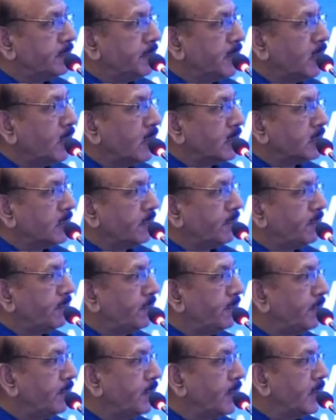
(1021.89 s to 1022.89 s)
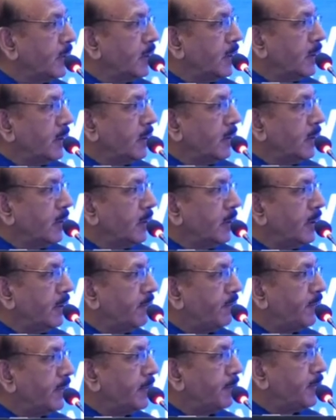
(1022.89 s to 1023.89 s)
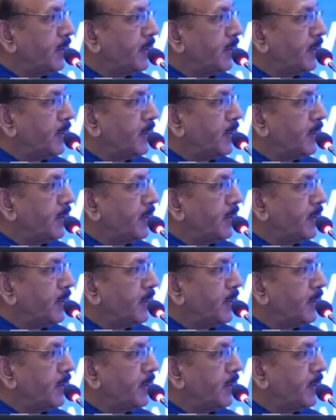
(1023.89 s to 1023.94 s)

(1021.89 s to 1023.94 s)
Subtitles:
because of different